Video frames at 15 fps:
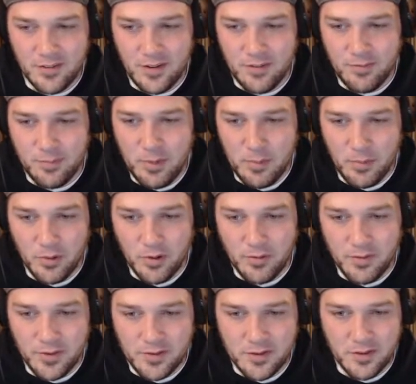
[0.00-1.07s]
if people are
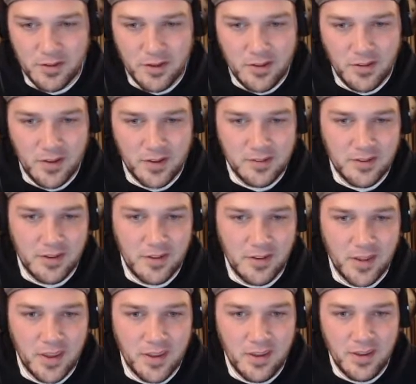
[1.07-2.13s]
physically collecting,
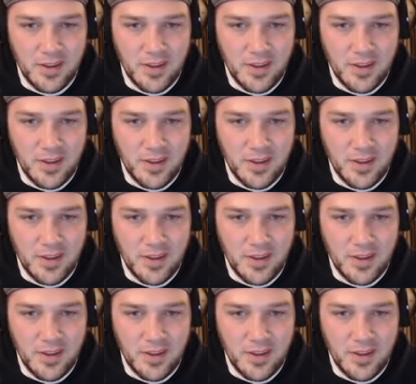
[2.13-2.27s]
like,